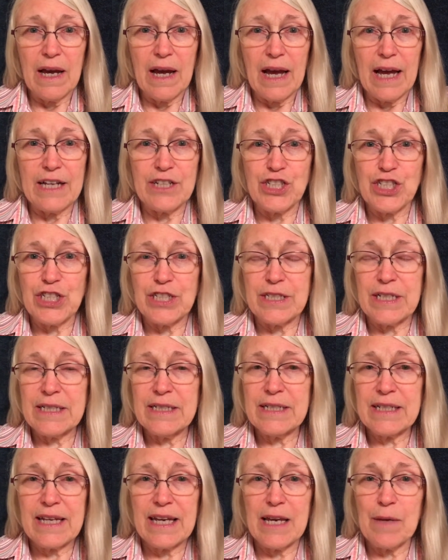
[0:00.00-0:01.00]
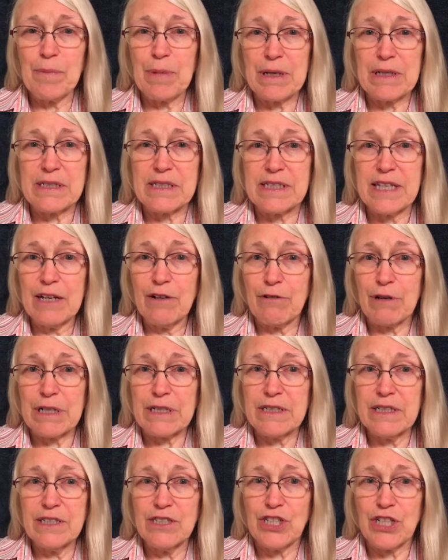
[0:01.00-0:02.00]
And she didn't keep it a secret,
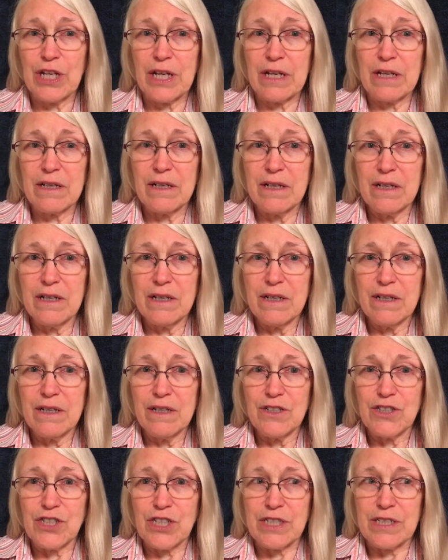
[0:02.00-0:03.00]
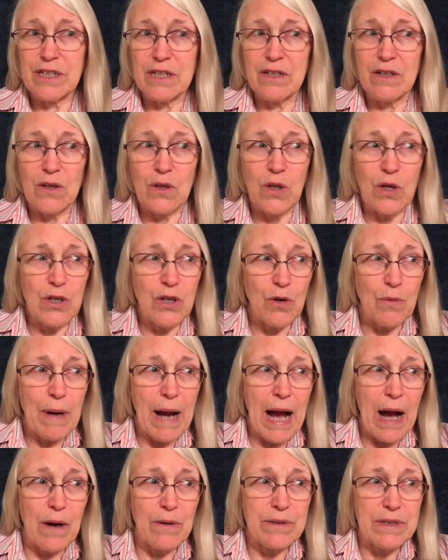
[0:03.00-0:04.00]
did she? She didn't look
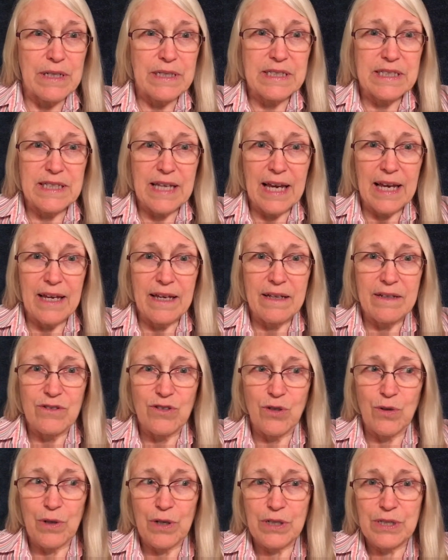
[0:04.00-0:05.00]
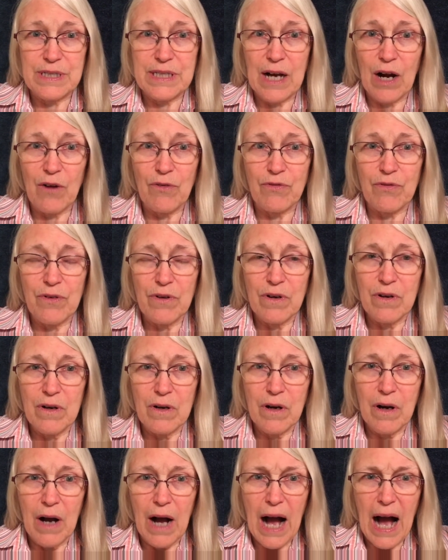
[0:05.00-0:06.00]
around and say to herself,
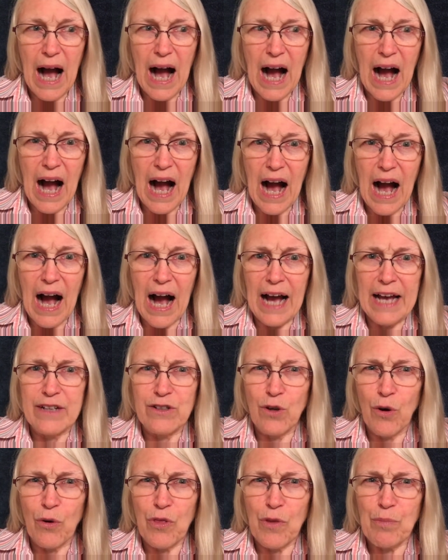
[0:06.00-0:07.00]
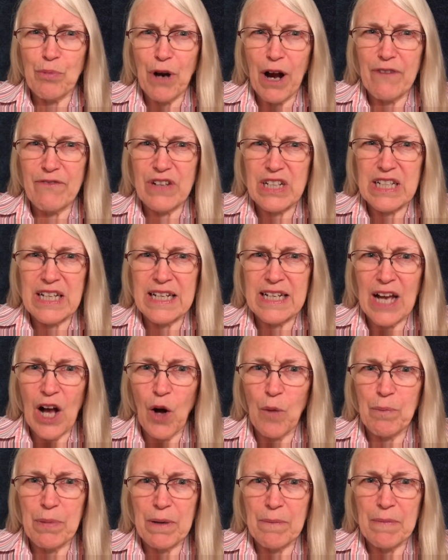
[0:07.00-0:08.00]
I know the prophet can
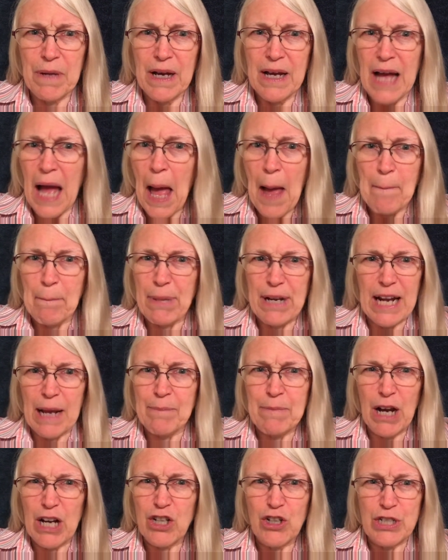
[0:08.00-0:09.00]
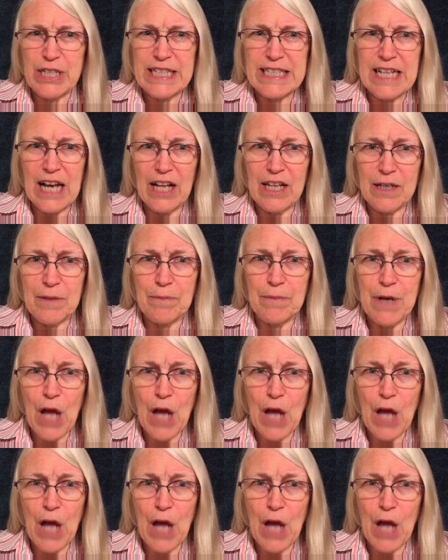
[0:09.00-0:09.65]
help him, but I'm not going to tell him.